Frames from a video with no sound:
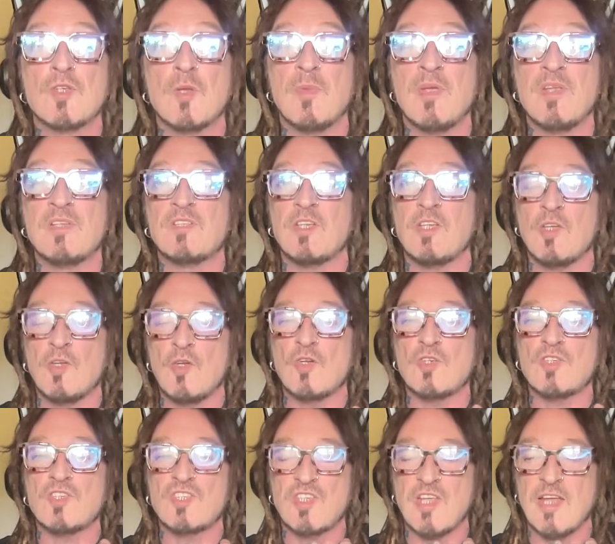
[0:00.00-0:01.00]
it means that you're
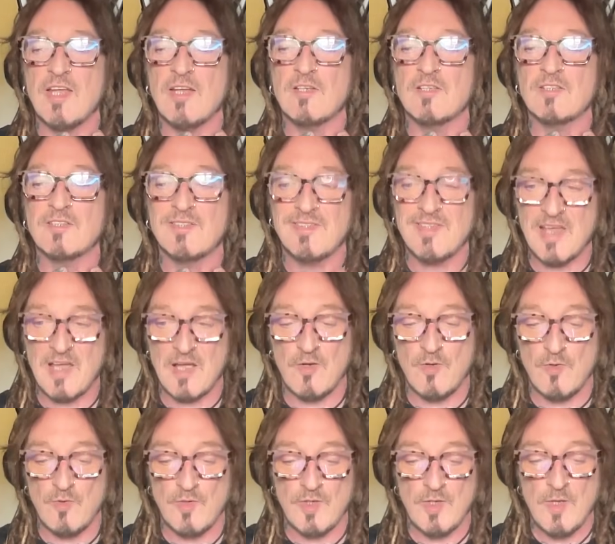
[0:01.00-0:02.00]
not singing as
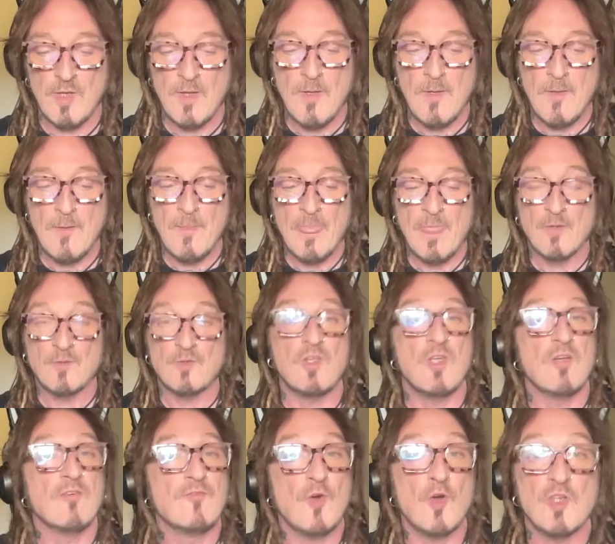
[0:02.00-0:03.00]
loud, so
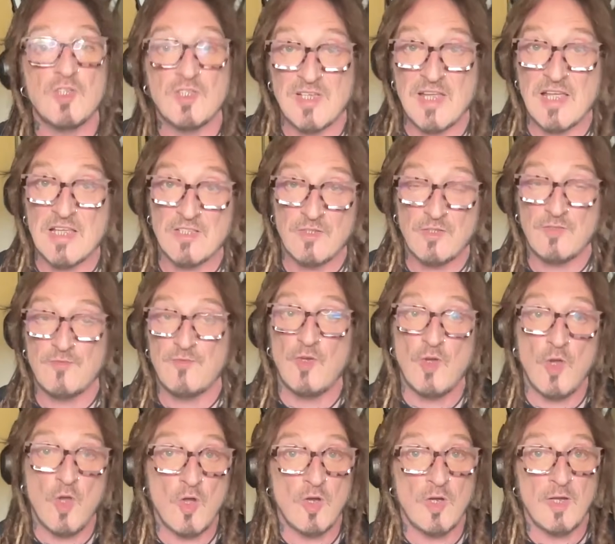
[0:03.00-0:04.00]
your voice lasts for
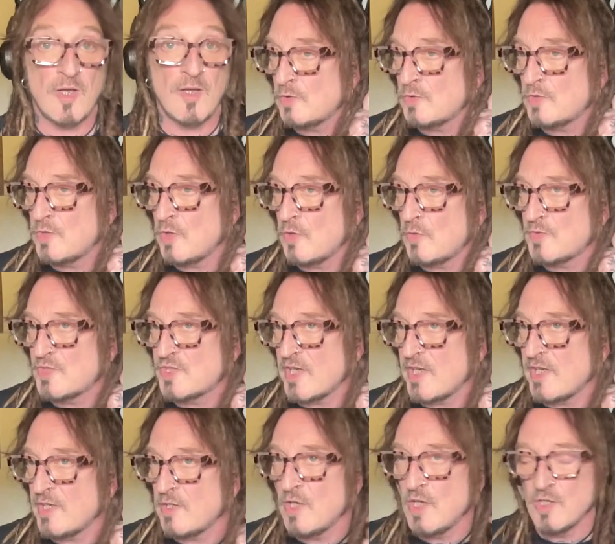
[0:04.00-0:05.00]
longer. But you're
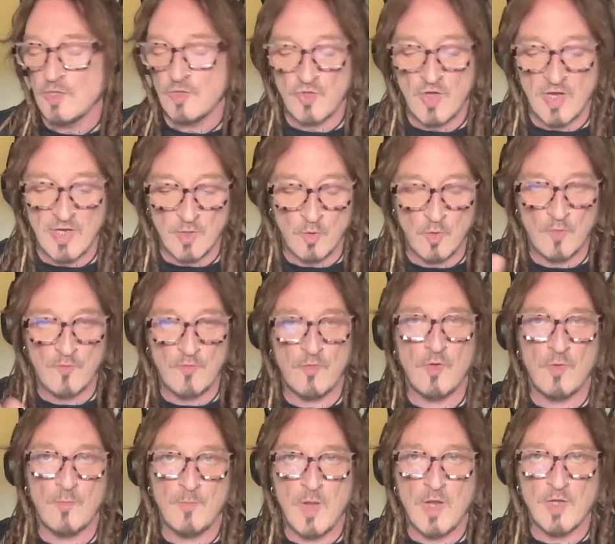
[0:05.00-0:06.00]
singing, trying to get over
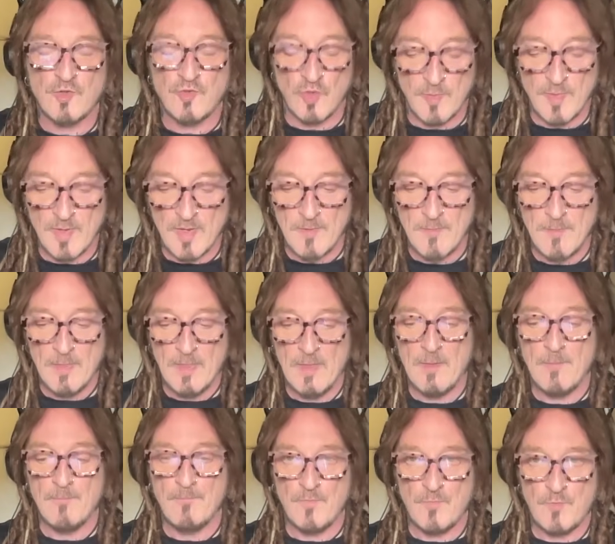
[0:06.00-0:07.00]
a drummer
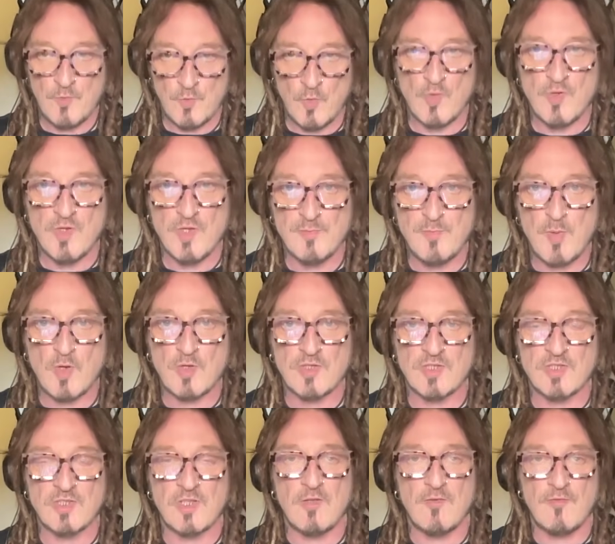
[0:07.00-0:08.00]
through these
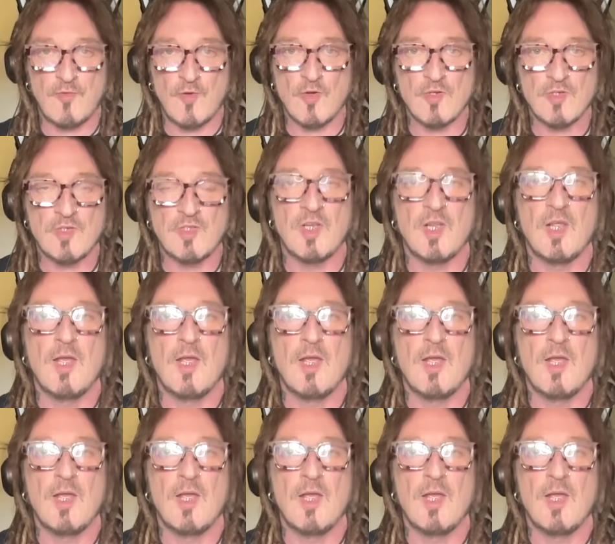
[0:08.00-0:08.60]
boxes at the front,